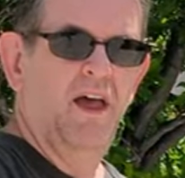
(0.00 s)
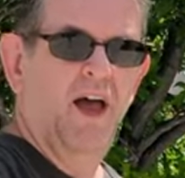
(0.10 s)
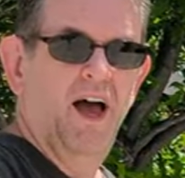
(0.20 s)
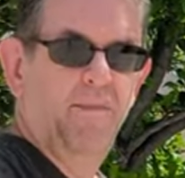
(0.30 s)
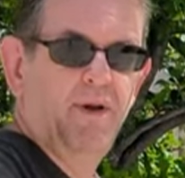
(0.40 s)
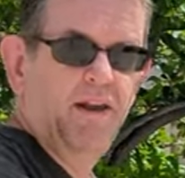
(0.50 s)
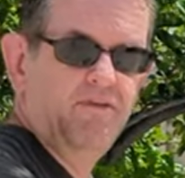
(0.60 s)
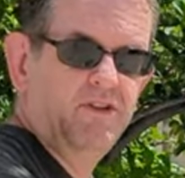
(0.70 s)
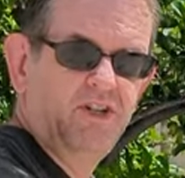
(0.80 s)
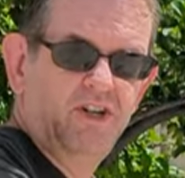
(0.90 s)
I'm not
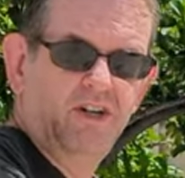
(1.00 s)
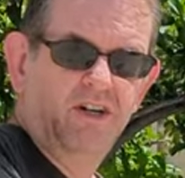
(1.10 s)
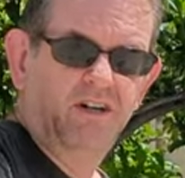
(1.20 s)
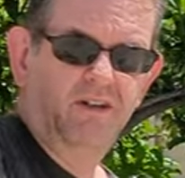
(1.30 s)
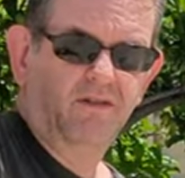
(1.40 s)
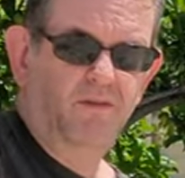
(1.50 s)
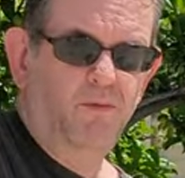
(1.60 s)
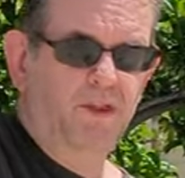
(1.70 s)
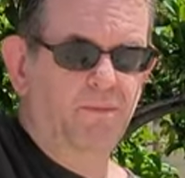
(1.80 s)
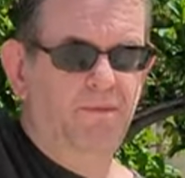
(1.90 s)
even sure
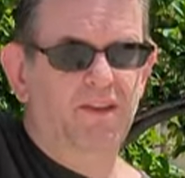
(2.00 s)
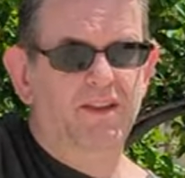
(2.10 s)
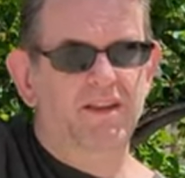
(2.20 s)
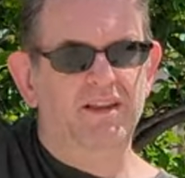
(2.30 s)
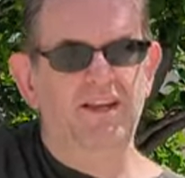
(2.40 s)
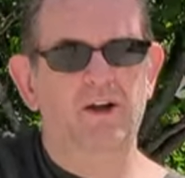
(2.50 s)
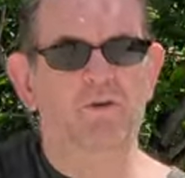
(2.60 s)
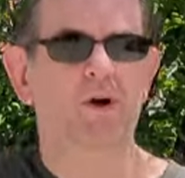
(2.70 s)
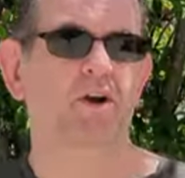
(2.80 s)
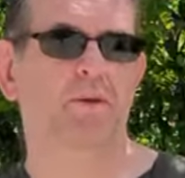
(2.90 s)
what the, you know,
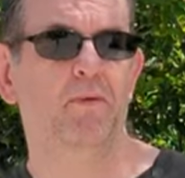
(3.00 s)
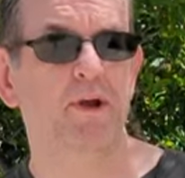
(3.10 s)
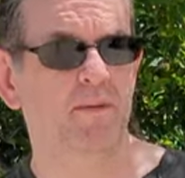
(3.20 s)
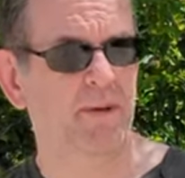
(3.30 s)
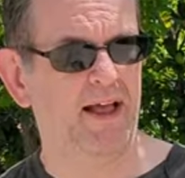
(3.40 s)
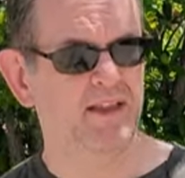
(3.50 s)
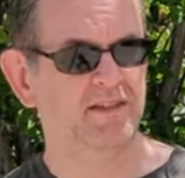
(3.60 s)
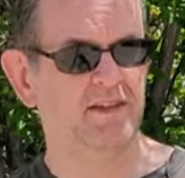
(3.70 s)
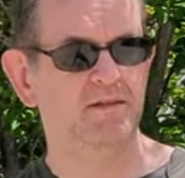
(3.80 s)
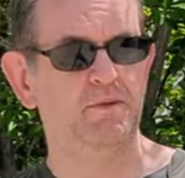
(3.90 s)
where the point of balance
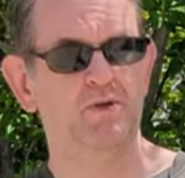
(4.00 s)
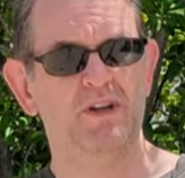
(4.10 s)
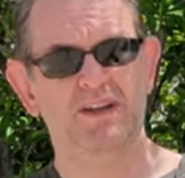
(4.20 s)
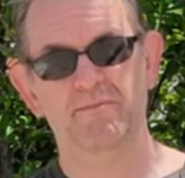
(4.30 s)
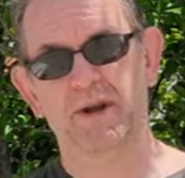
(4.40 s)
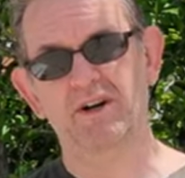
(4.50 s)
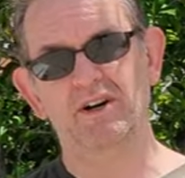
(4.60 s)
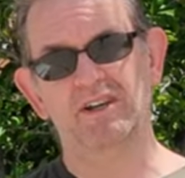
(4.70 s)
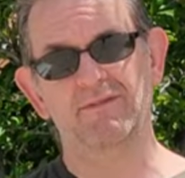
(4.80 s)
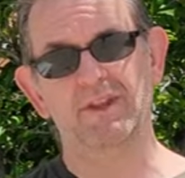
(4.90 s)
is between,
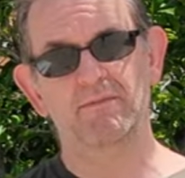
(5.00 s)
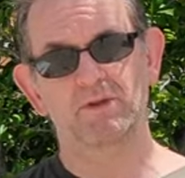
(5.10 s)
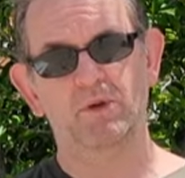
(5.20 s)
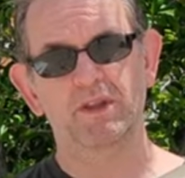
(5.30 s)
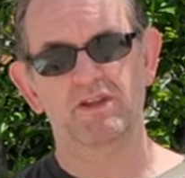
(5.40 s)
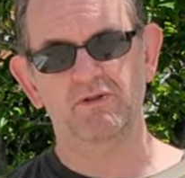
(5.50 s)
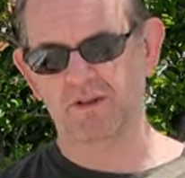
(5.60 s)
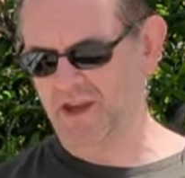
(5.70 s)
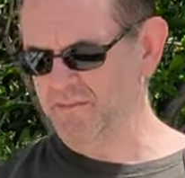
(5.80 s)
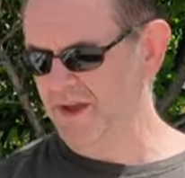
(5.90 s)
comparatively between the two of
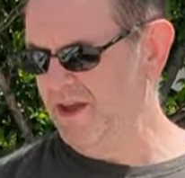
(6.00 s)
them.